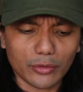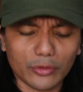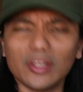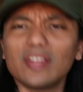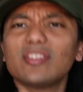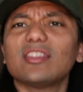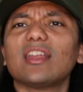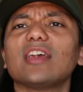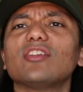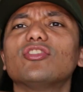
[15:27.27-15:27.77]

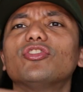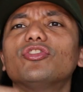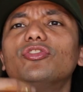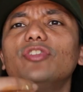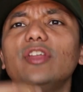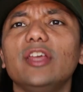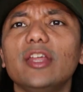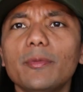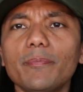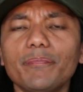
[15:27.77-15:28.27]
things that I've
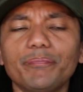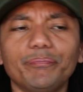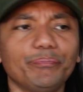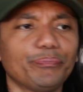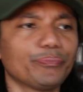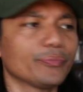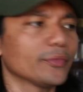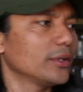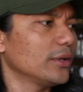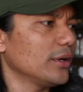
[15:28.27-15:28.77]
seen,
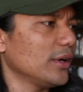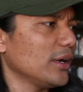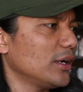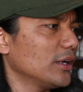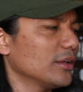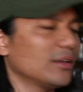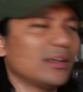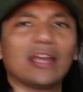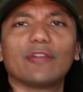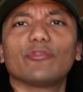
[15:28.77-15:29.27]

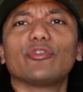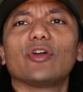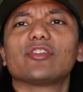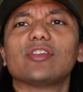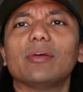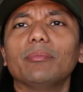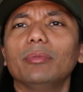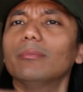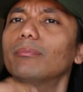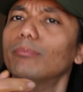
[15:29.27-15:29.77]
like for
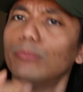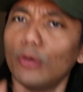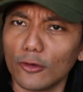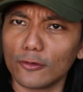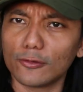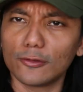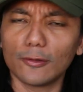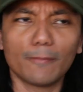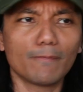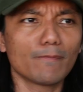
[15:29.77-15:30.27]
example
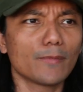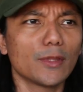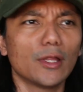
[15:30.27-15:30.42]
books,